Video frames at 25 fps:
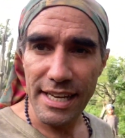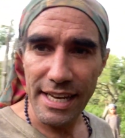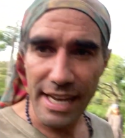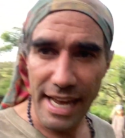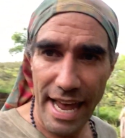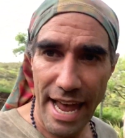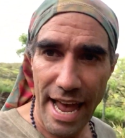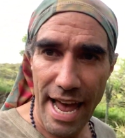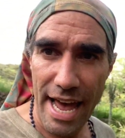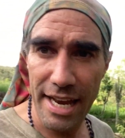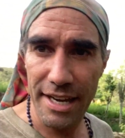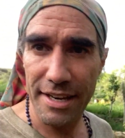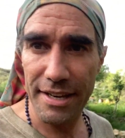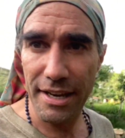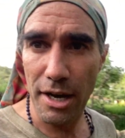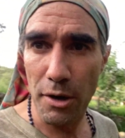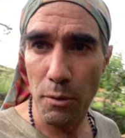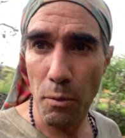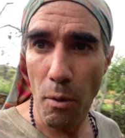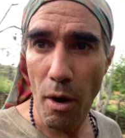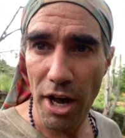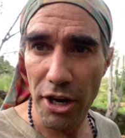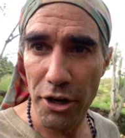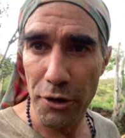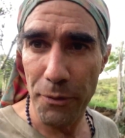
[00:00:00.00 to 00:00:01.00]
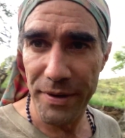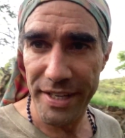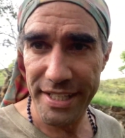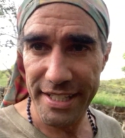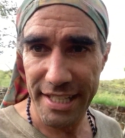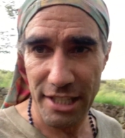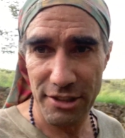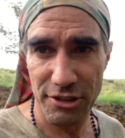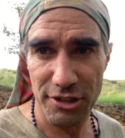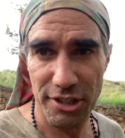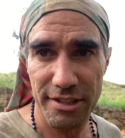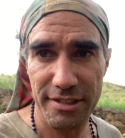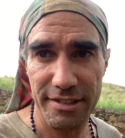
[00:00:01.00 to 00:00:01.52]
and a water
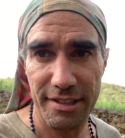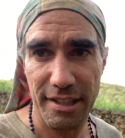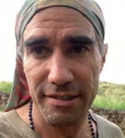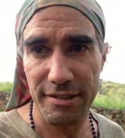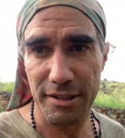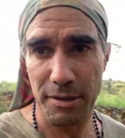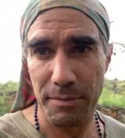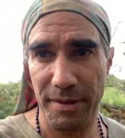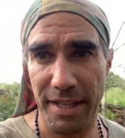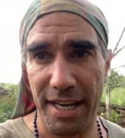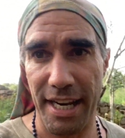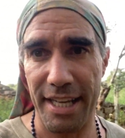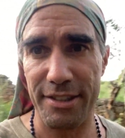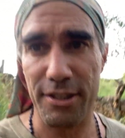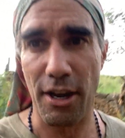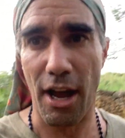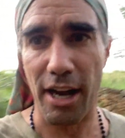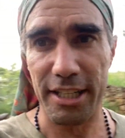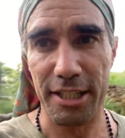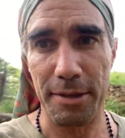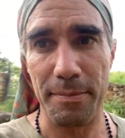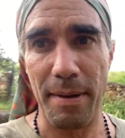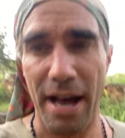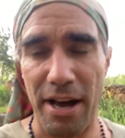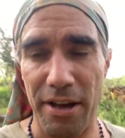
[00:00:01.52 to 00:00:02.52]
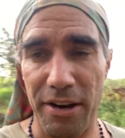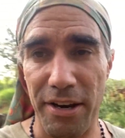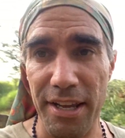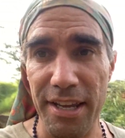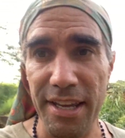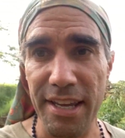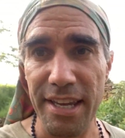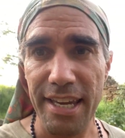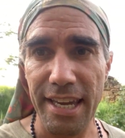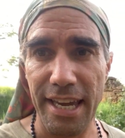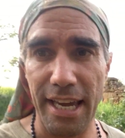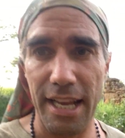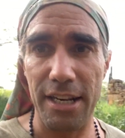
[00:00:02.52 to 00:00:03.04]
retention system that I talked about
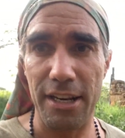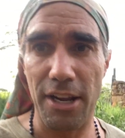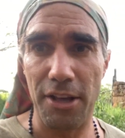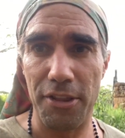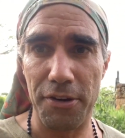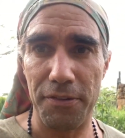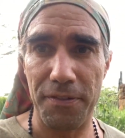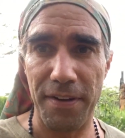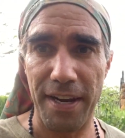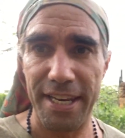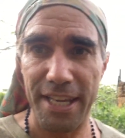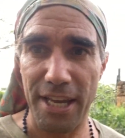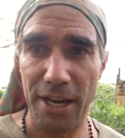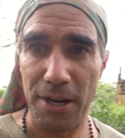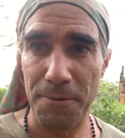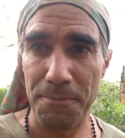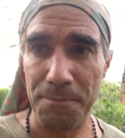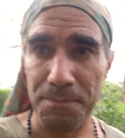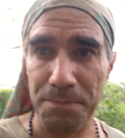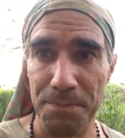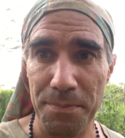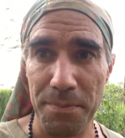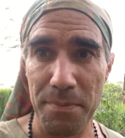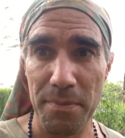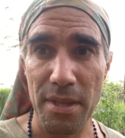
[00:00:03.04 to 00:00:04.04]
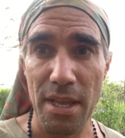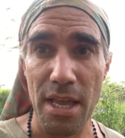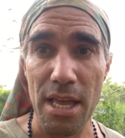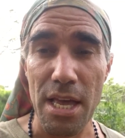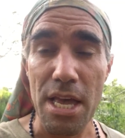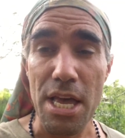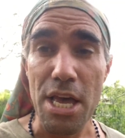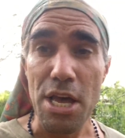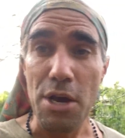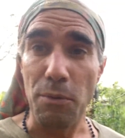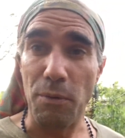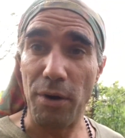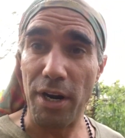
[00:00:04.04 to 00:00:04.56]
in another video.
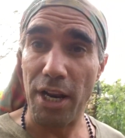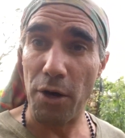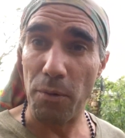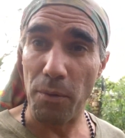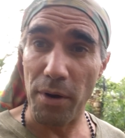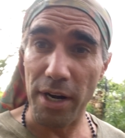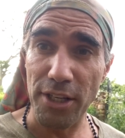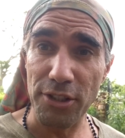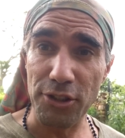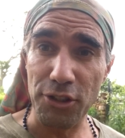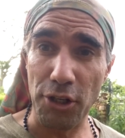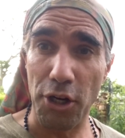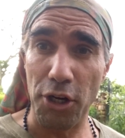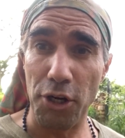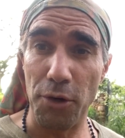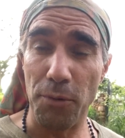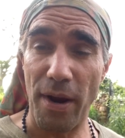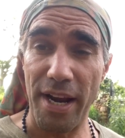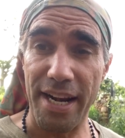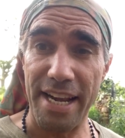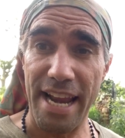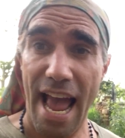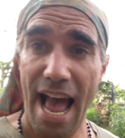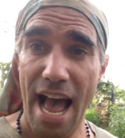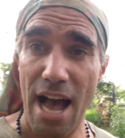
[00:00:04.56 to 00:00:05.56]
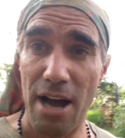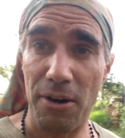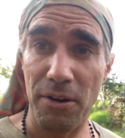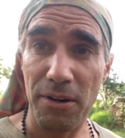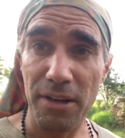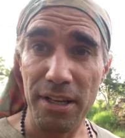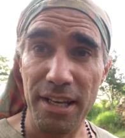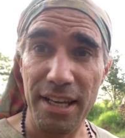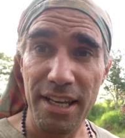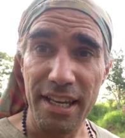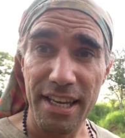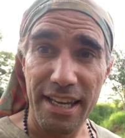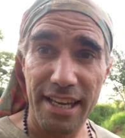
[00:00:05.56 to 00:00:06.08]
What I want to show you right now
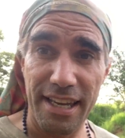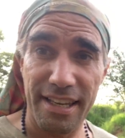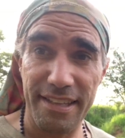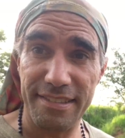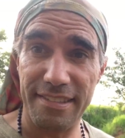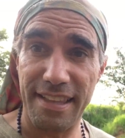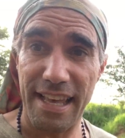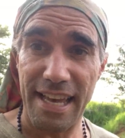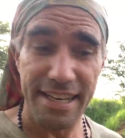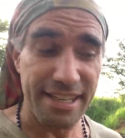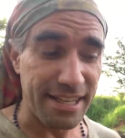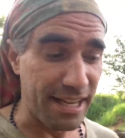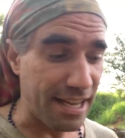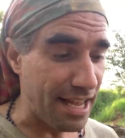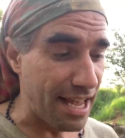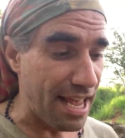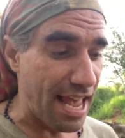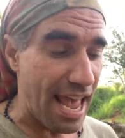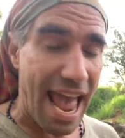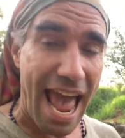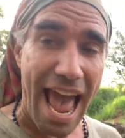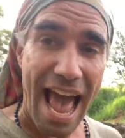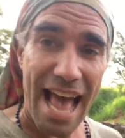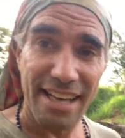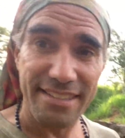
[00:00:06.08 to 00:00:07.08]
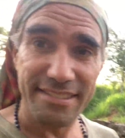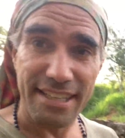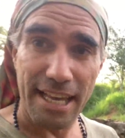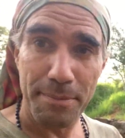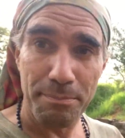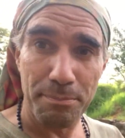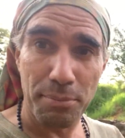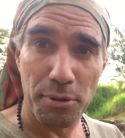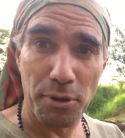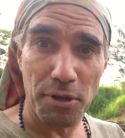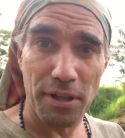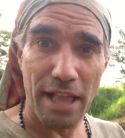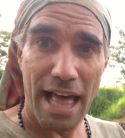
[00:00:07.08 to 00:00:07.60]
is that as I
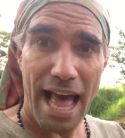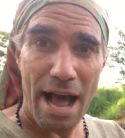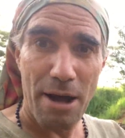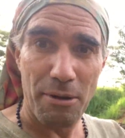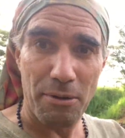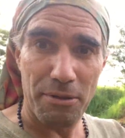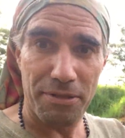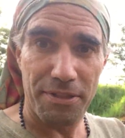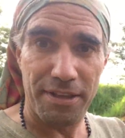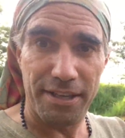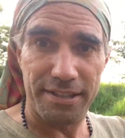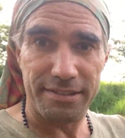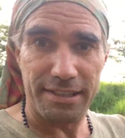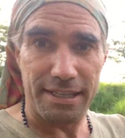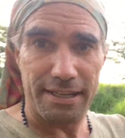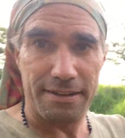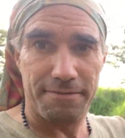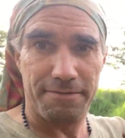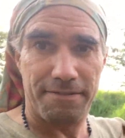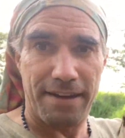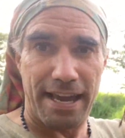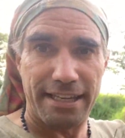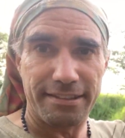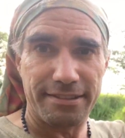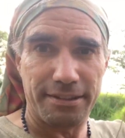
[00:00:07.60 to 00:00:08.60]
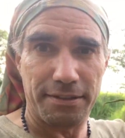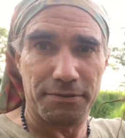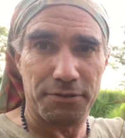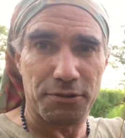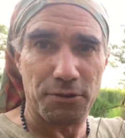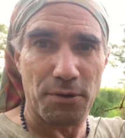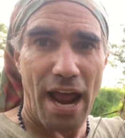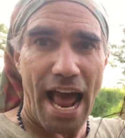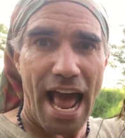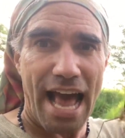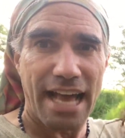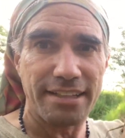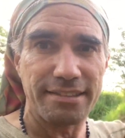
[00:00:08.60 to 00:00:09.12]
pull out this invasive
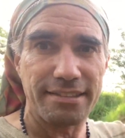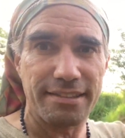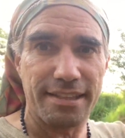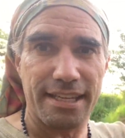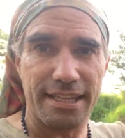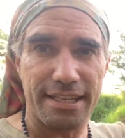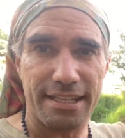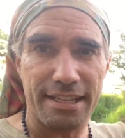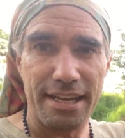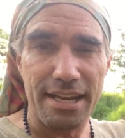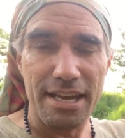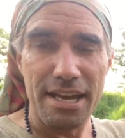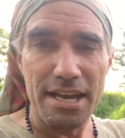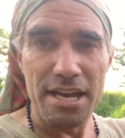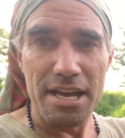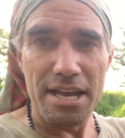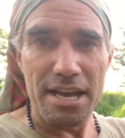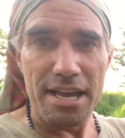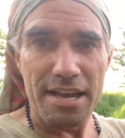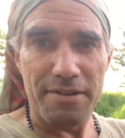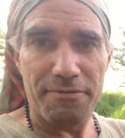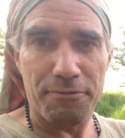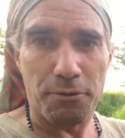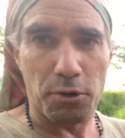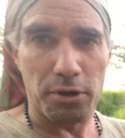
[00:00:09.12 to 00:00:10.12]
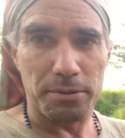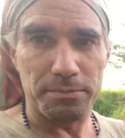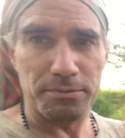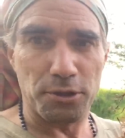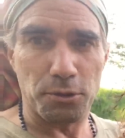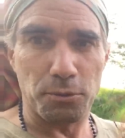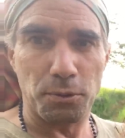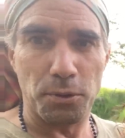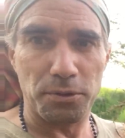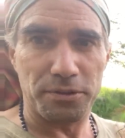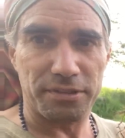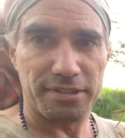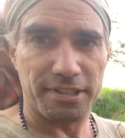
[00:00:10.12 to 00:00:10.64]
grass that forms a
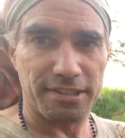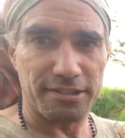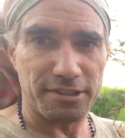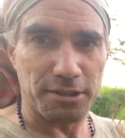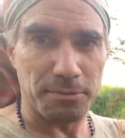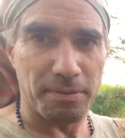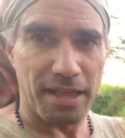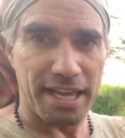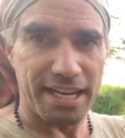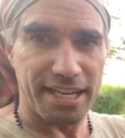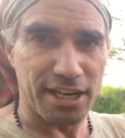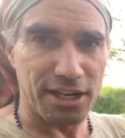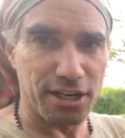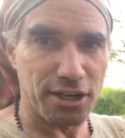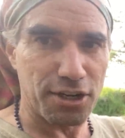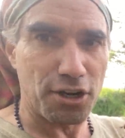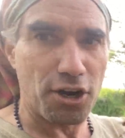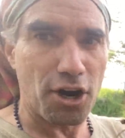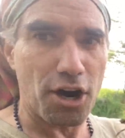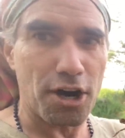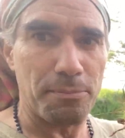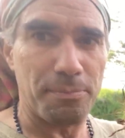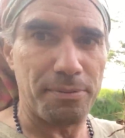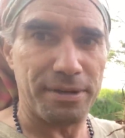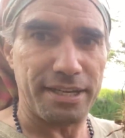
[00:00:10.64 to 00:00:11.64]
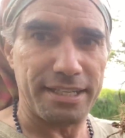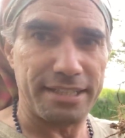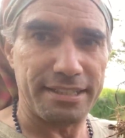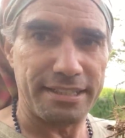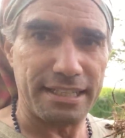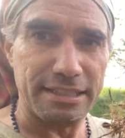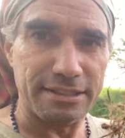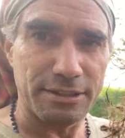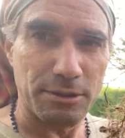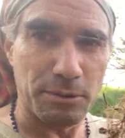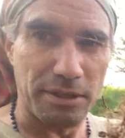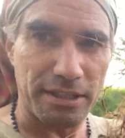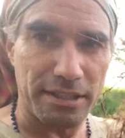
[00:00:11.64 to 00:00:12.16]
root system like a carpet,
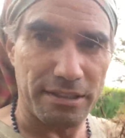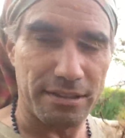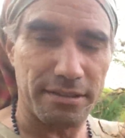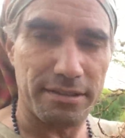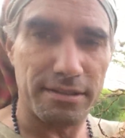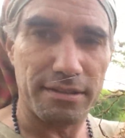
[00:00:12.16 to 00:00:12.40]
and so